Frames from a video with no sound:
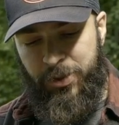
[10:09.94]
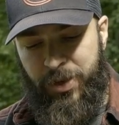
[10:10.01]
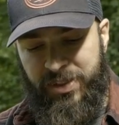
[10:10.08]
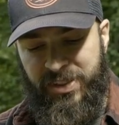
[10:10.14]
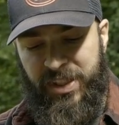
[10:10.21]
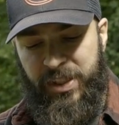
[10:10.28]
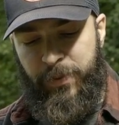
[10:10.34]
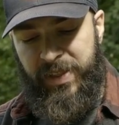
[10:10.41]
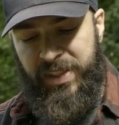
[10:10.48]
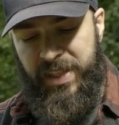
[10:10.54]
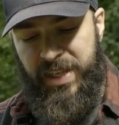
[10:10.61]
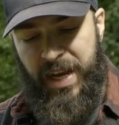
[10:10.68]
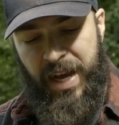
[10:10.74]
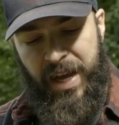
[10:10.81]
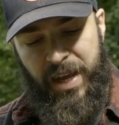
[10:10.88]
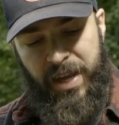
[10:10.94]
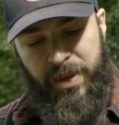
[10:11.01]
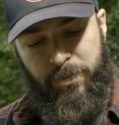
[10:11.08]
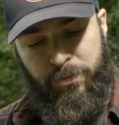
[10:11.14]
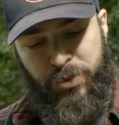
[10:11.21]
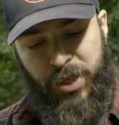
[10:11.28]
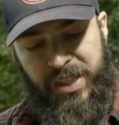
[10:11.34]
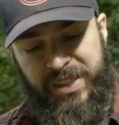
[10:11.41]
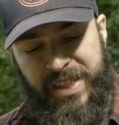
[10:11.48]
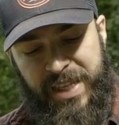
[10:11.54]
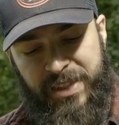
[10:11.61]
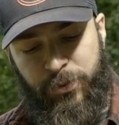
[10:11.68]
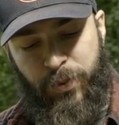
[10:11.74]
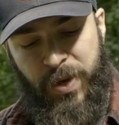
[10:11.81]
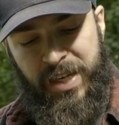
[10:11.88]
consequently, I bring
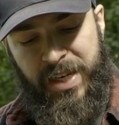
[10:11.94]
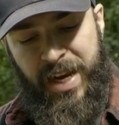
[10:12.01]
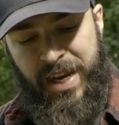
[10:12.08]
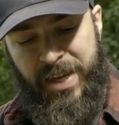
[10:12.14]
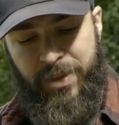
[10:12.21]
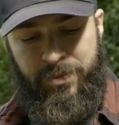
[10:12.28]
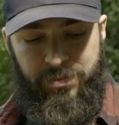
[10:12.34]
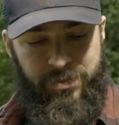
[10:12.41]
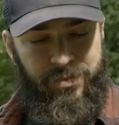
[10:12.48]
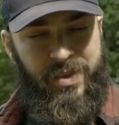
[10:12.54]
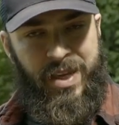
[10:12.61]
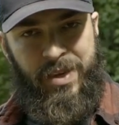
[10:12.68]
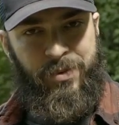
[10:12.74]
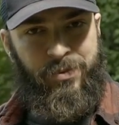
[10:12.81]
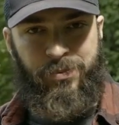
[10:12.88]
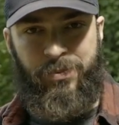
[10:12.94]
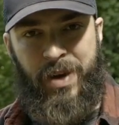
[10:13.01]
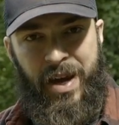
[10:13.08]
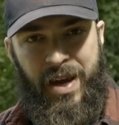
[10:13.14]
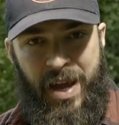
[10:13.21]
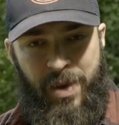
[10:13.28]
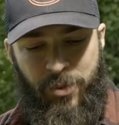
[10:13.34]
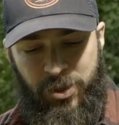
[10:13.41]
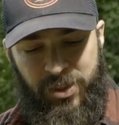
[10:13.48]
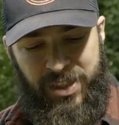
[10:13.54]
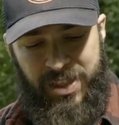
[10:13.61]
that when I'm on a